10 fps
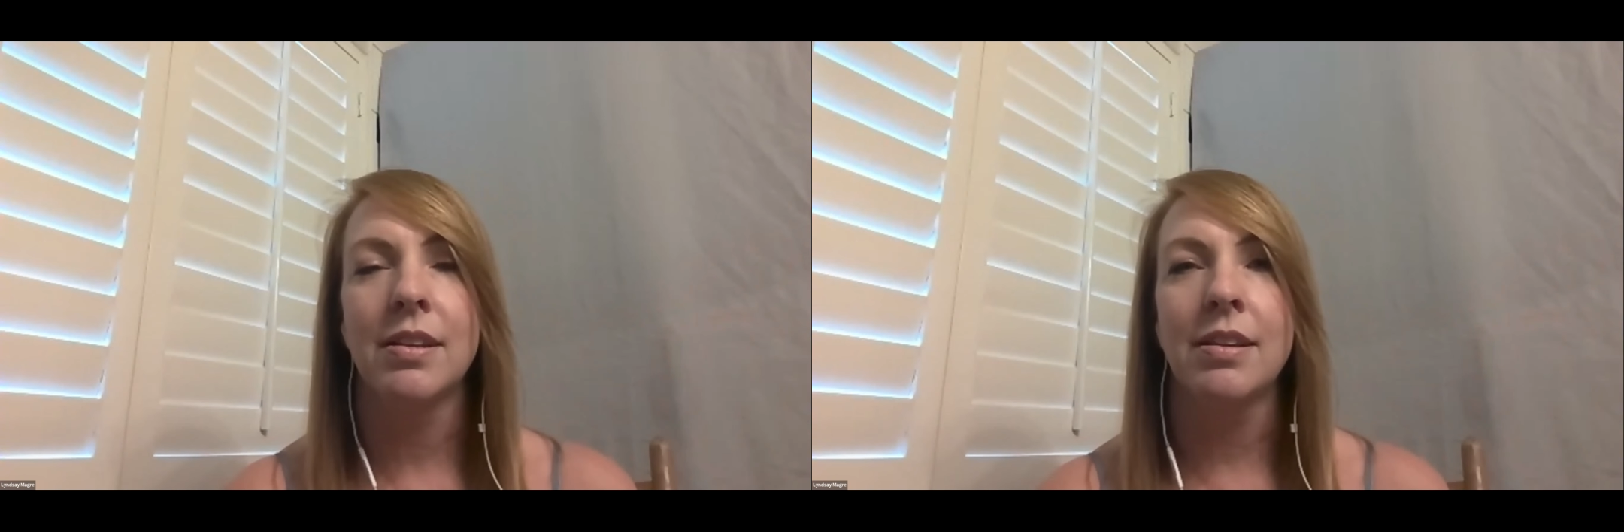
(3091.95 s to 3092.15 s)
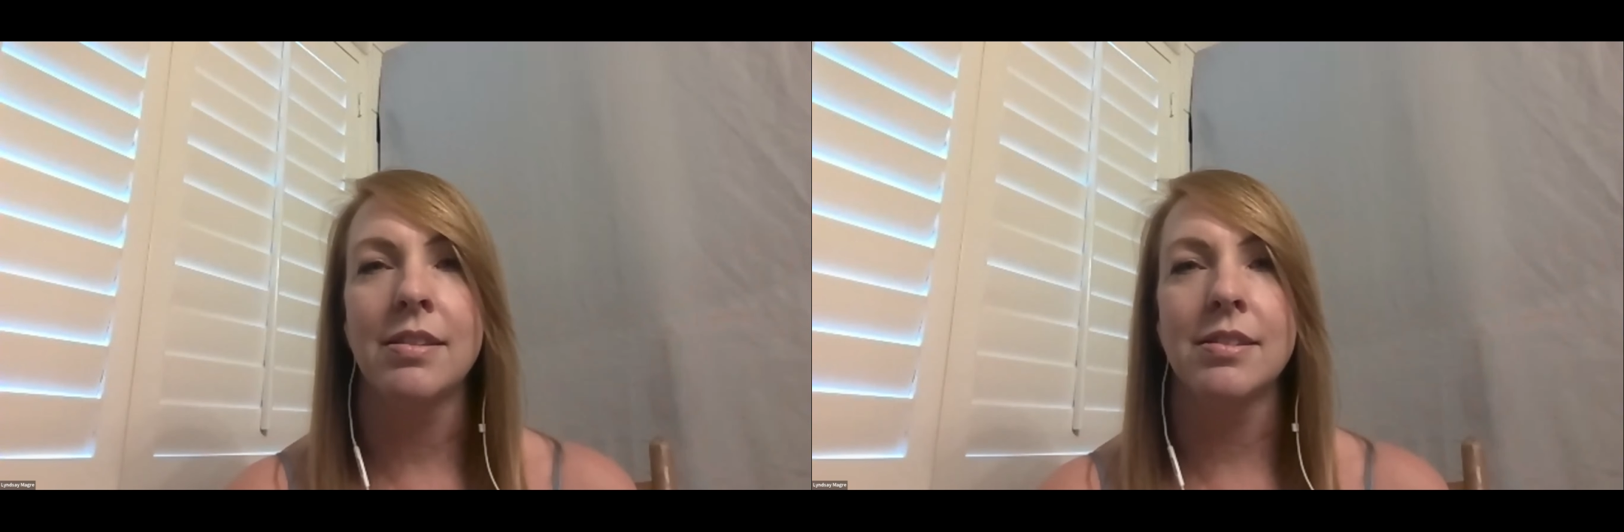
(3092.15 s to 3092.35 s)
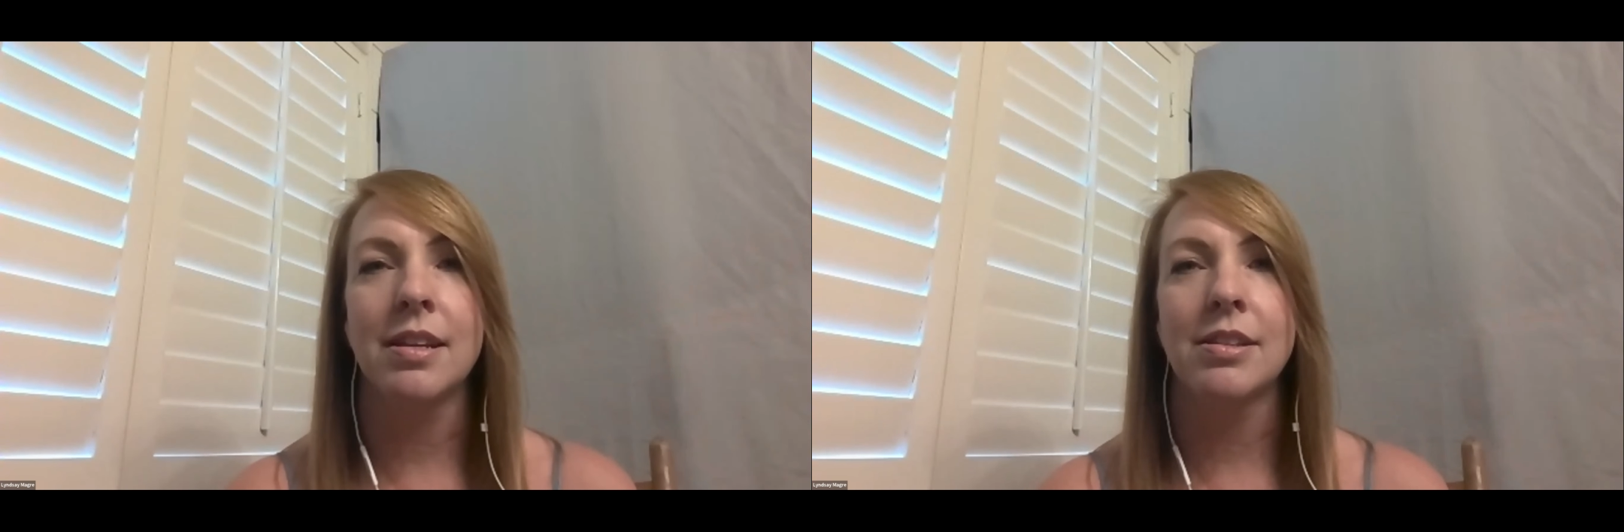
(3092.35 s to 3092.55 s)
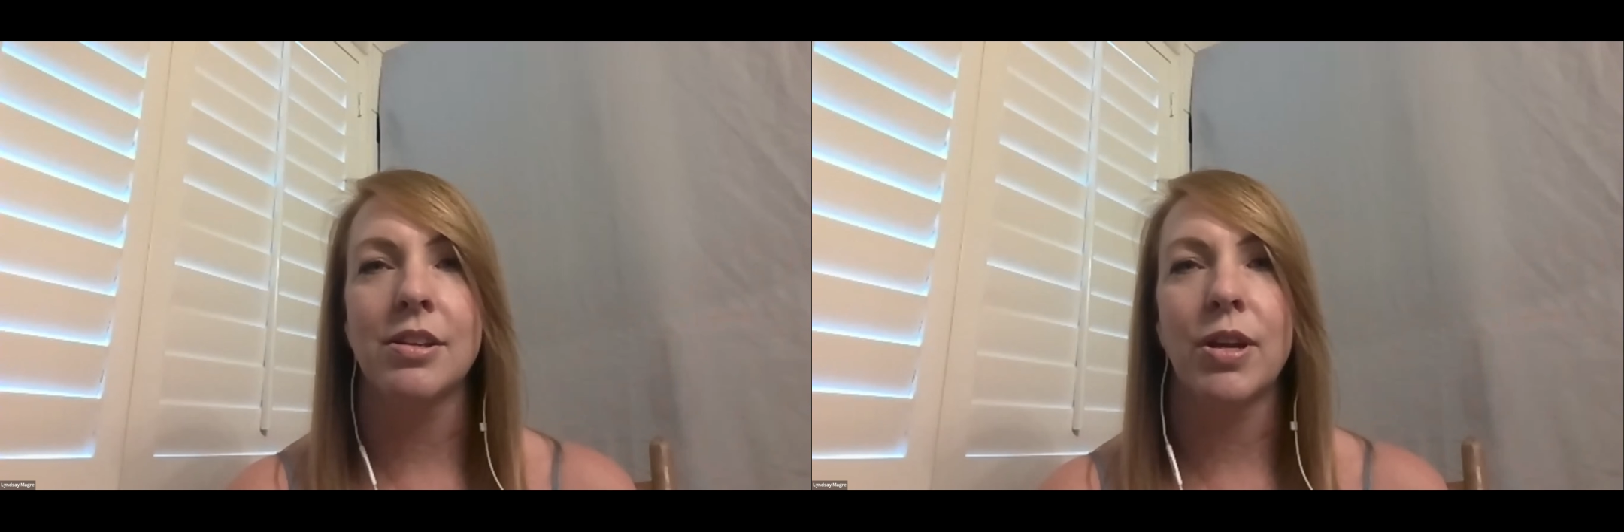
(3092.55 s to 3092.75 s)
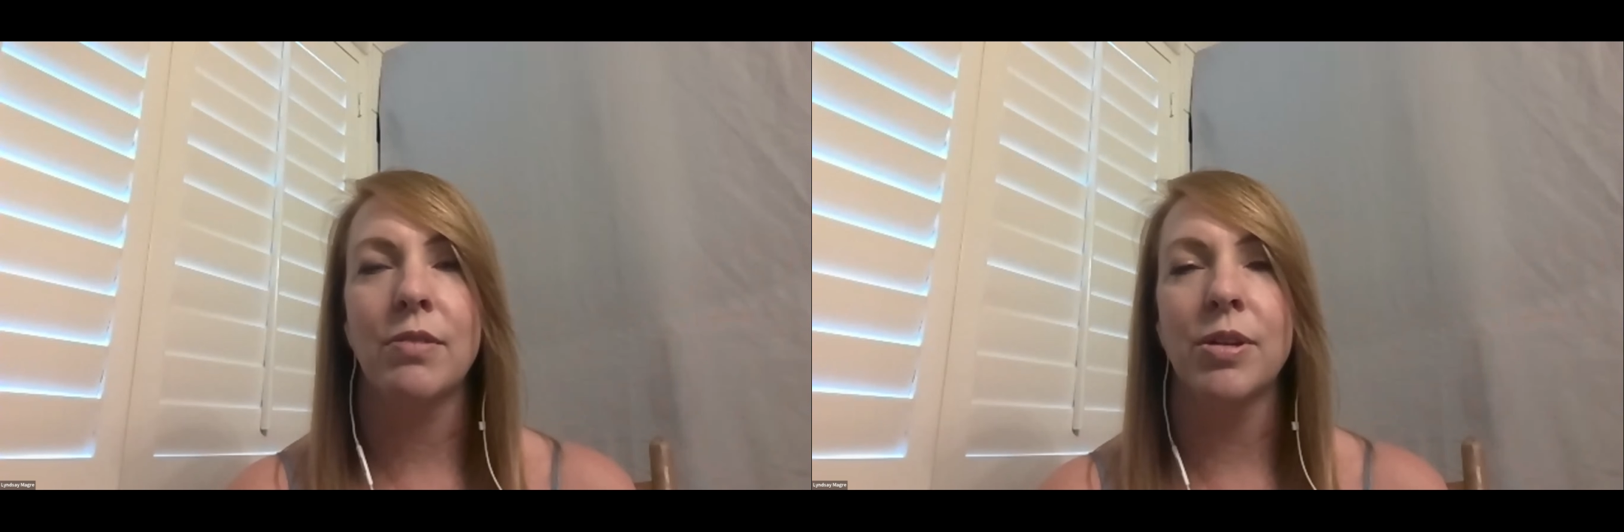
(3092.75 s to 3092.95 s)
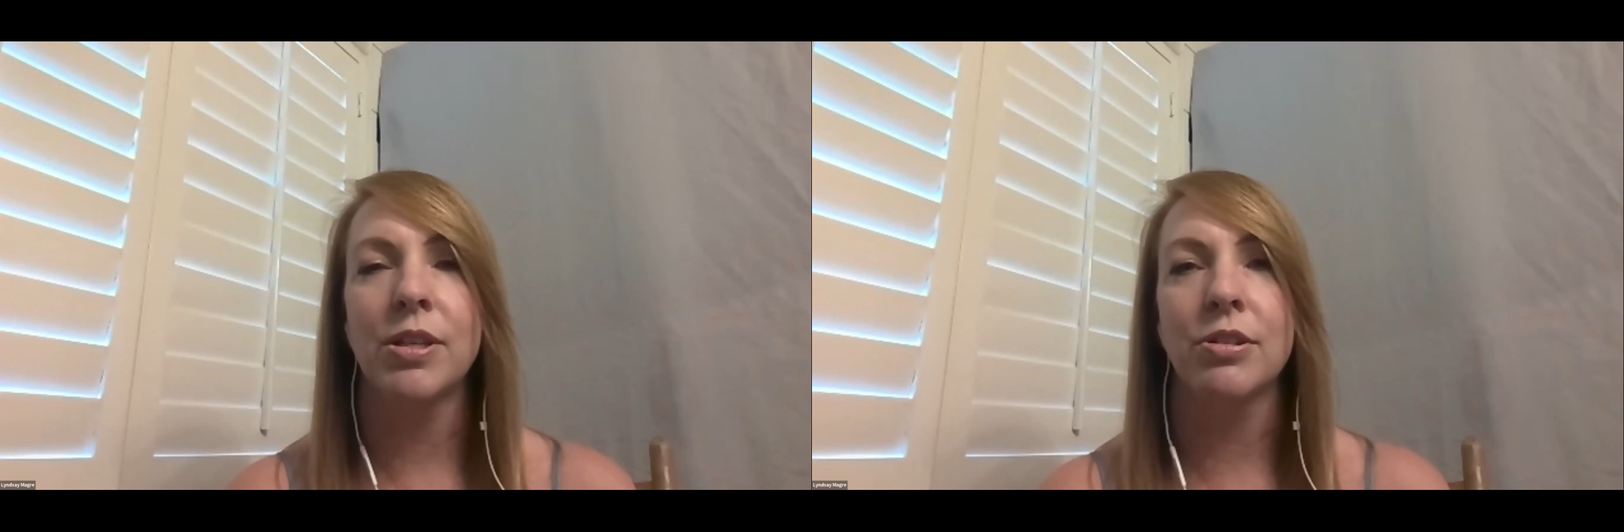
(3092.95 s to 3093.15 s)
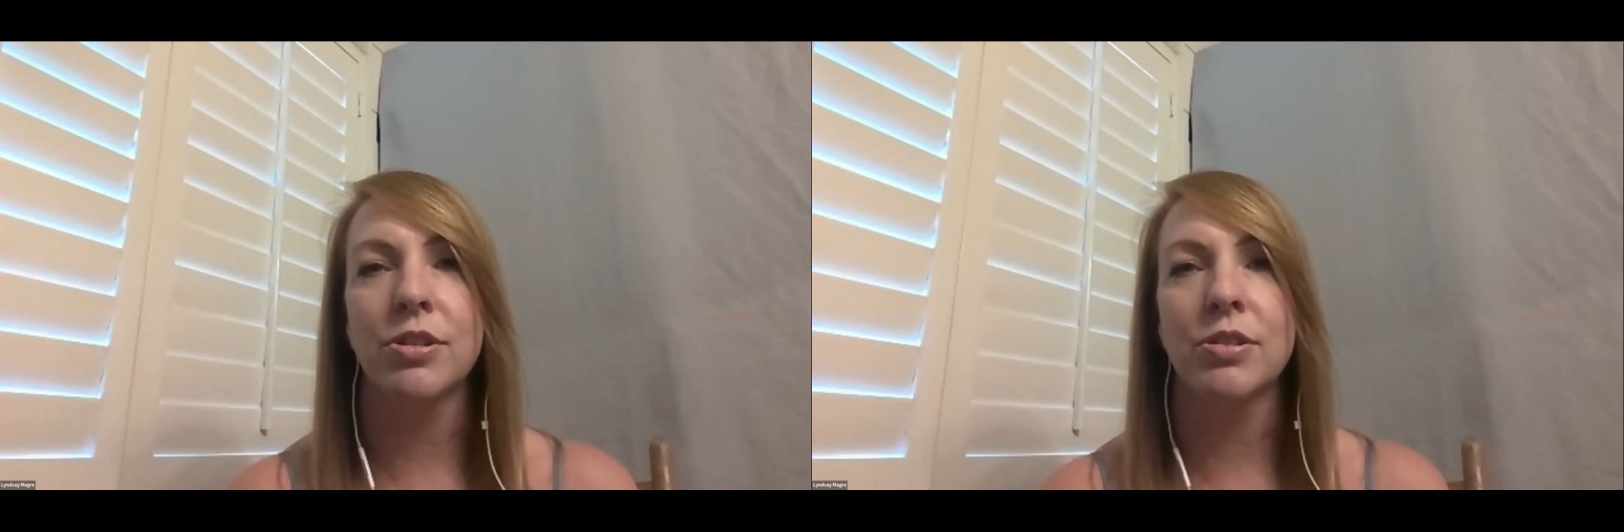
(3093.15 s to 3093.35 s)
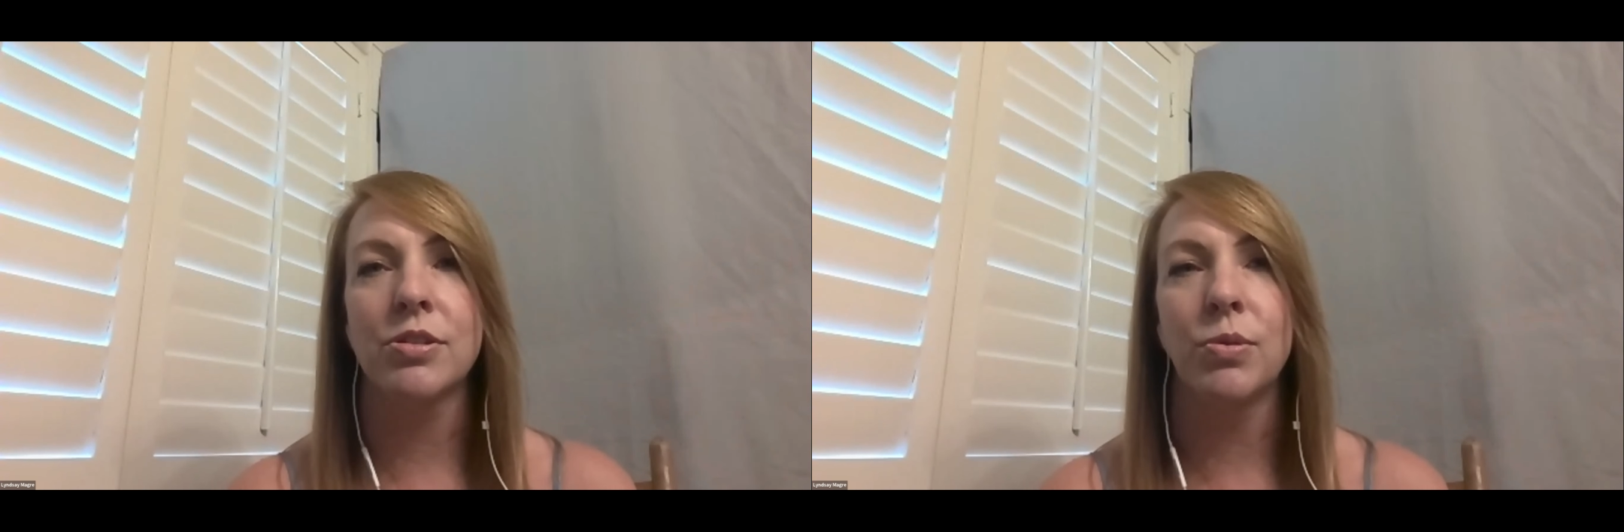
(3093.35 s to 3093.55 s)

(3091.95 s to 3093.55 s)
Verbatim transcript: it's, it's a great research